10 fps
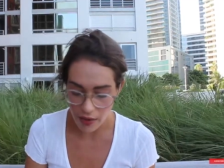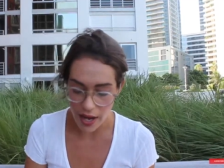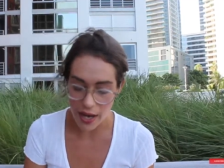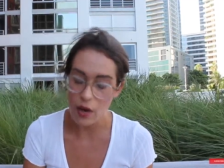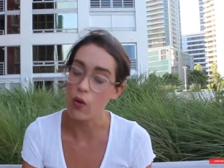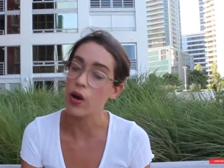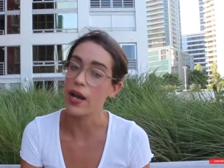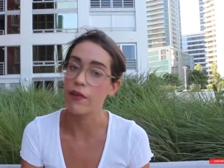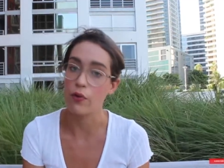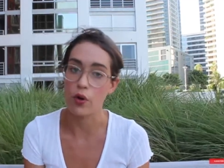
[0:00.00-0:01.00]
R A or
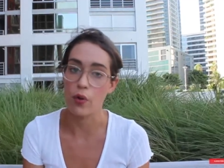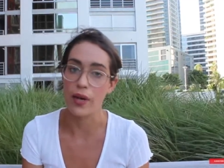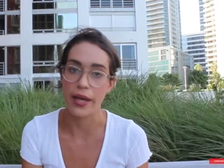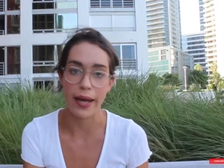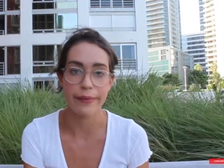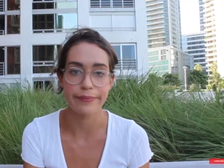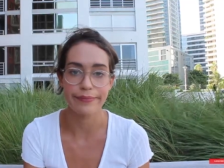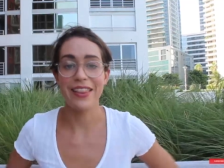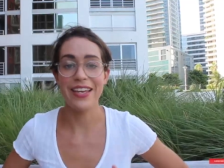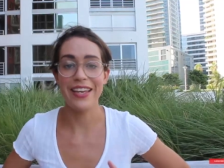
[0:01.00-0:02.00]
a four oh one K.
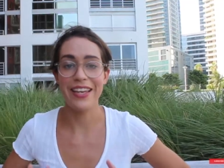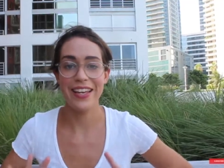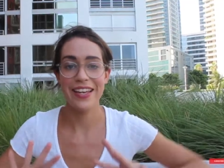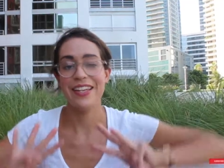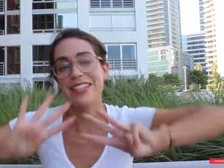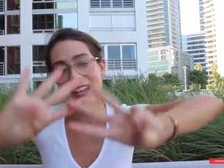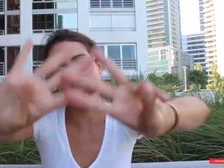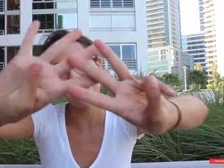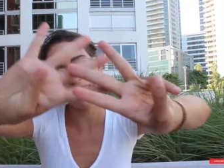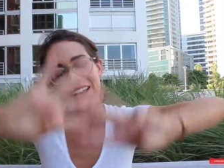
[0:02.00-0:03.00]
The
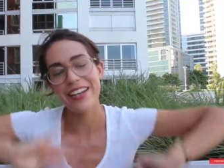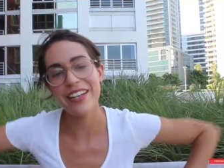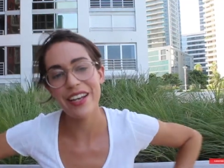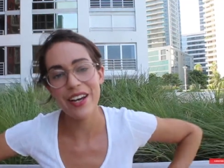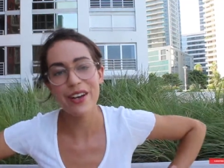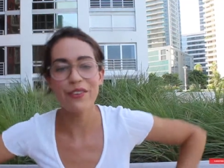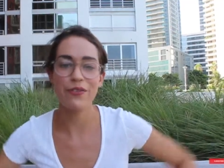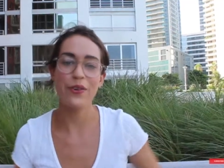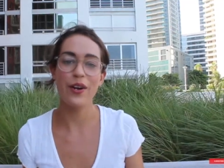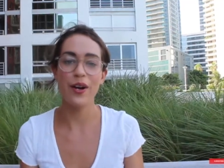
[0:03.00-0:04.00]
seventh idea
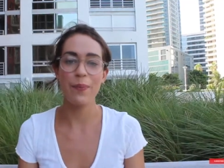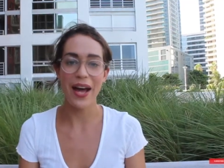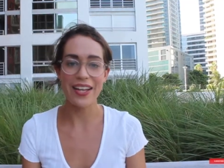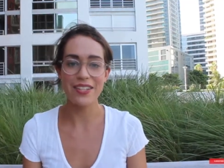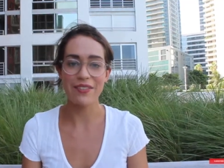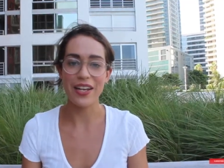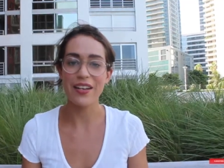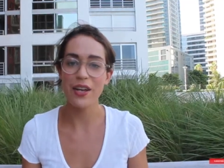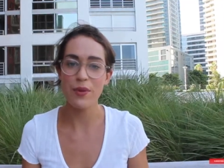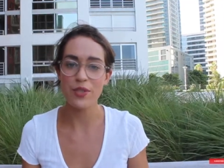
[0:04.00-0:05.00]
for passive
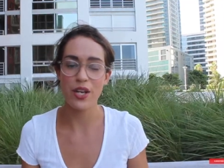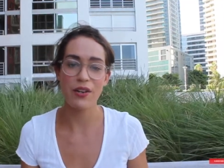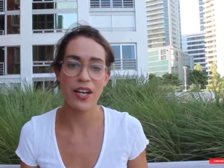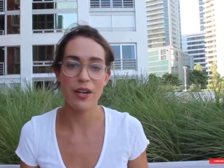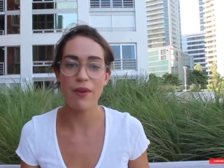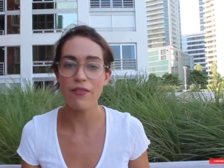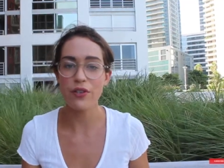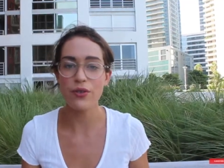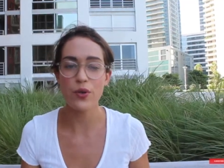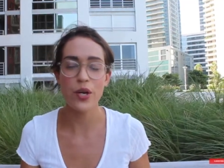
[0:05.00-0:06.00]
income generating
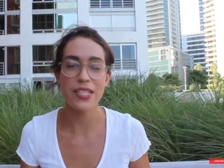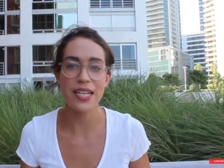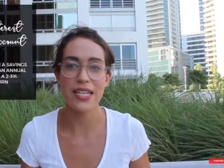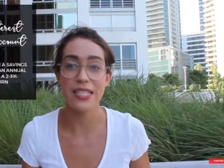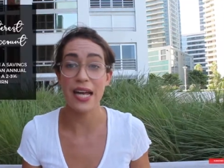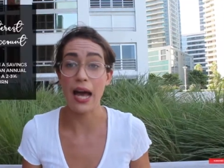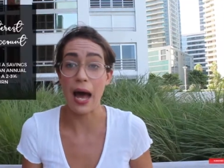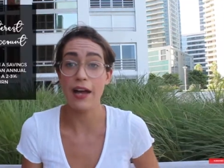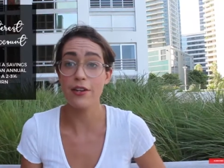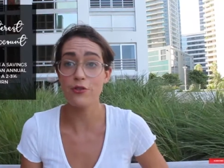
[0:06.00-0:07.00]
revenue source is a
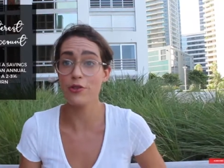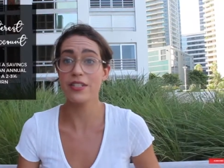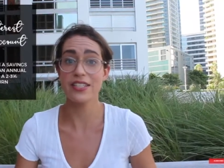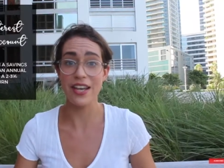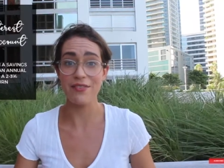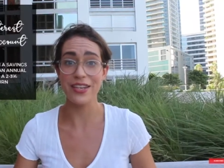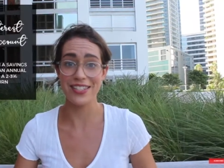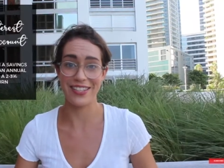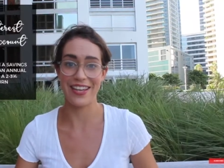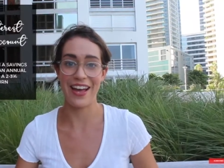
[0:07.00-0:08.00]
high interest
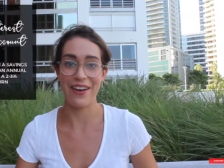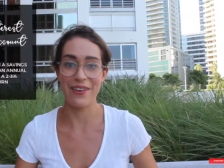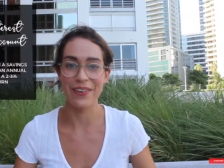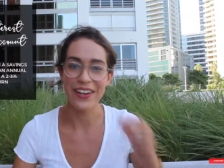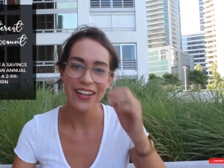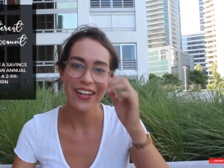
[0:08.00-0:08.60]
savings account.